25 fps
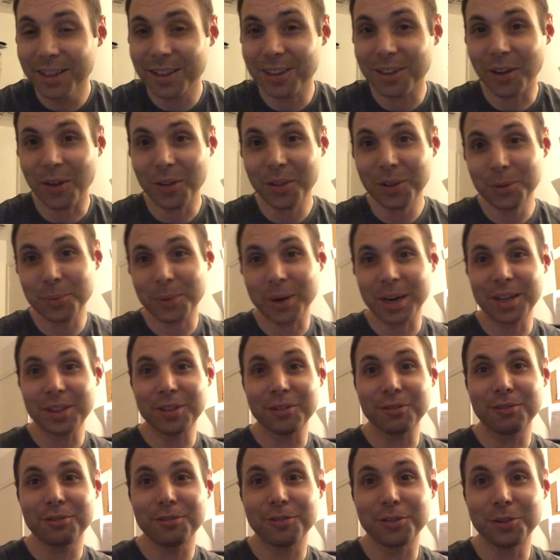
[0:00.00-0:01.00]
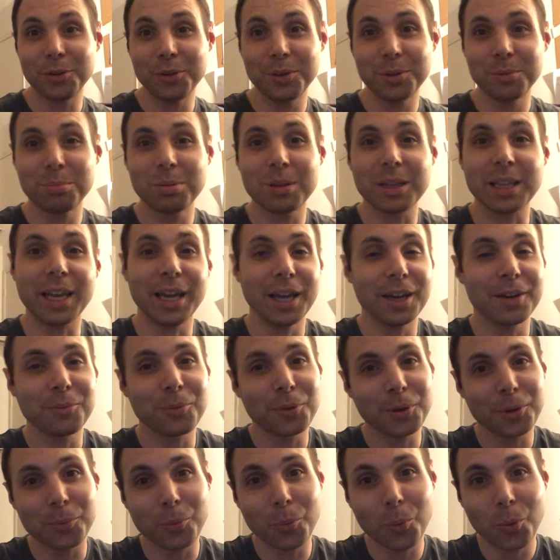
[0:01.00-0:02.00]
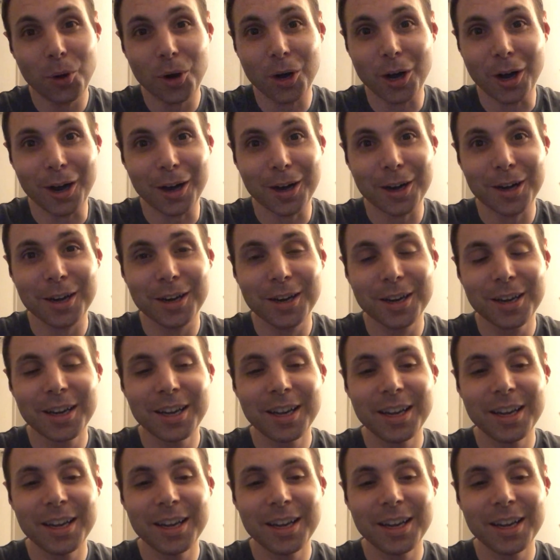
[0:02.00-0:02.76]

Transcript: The only way the food plan would work